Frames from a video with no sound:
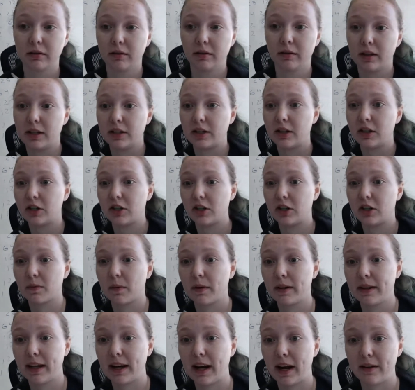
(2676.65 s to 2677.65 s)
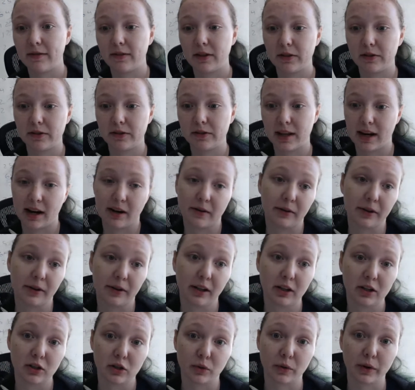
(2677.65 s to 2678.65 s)
This is just one that I've used that I
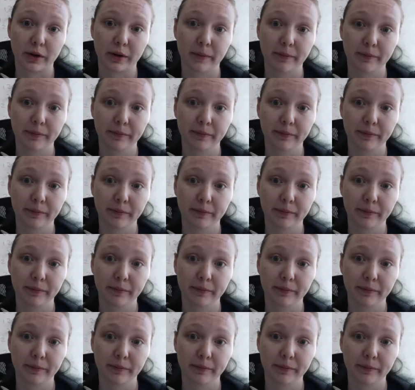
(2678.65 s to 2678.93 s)
really enjoy.